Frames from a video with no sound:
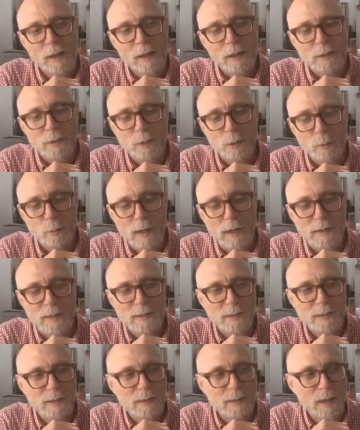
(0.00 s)
to
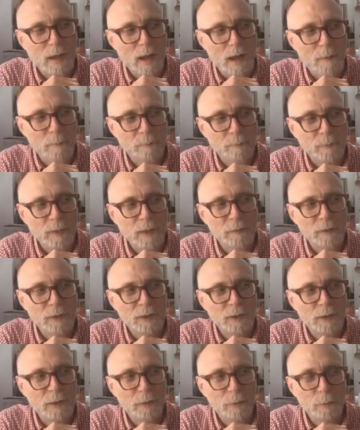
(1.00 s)
us, given
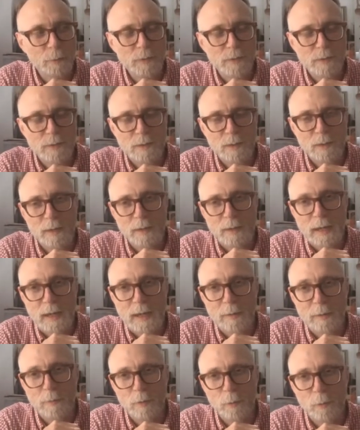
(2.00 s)
that it was a
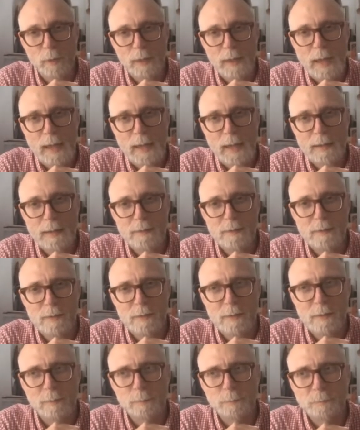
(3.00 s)
name that we had,
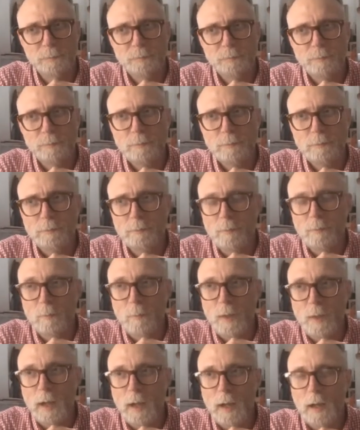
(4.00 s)

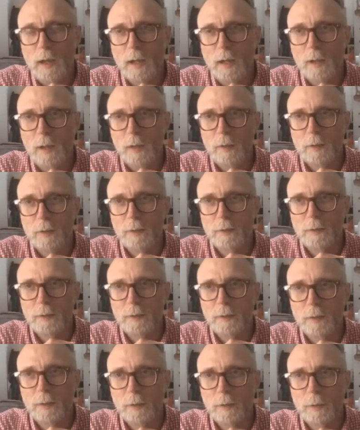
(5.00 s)

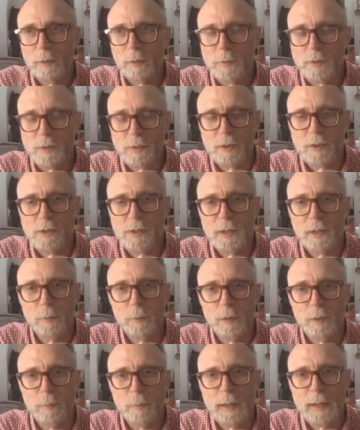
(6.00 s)
it was associated
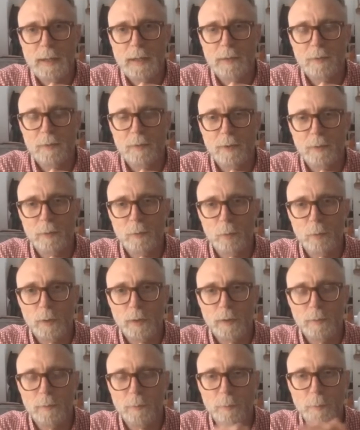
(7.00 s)
with a band that
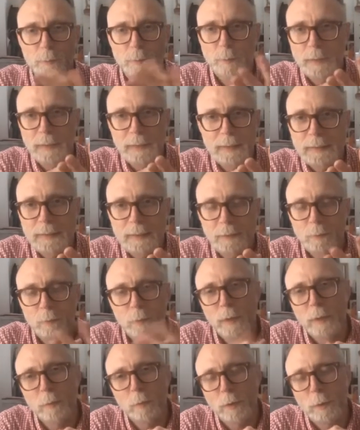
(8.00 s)
we'd been in
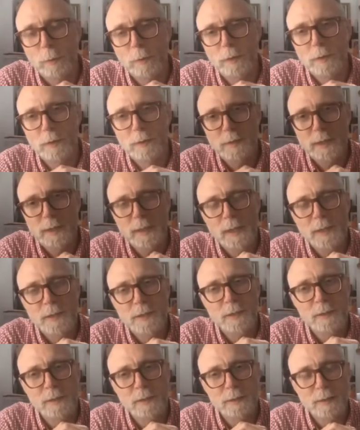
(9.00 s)
when we were
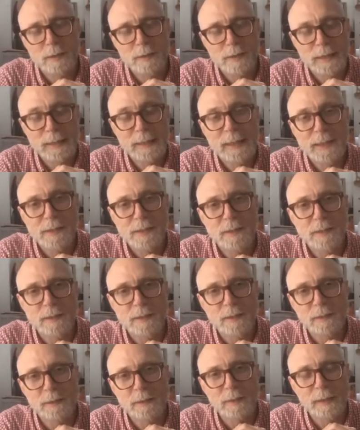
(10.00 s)
teenagers
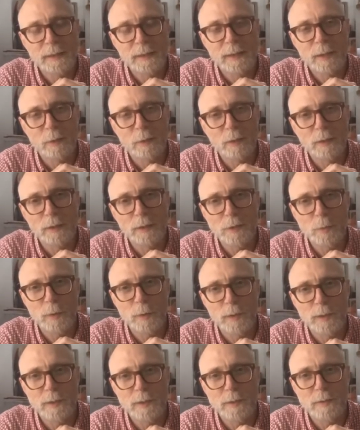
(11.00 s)
and in our early
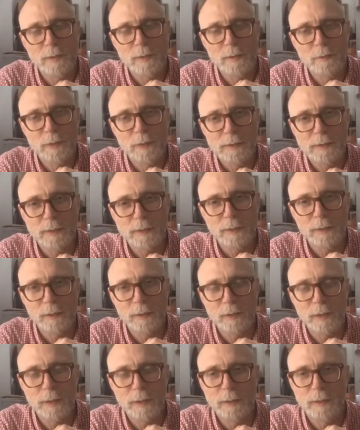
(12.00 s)
20s. And in fact, Eliot
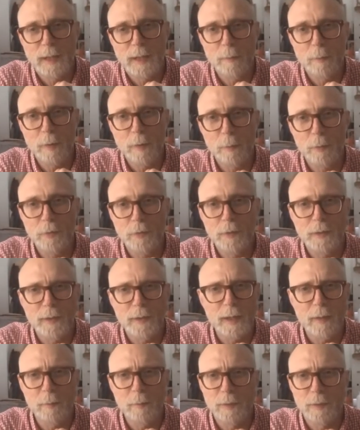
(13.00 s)
and I came up with the
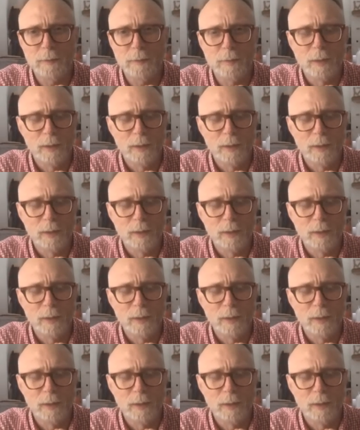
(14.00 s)
name in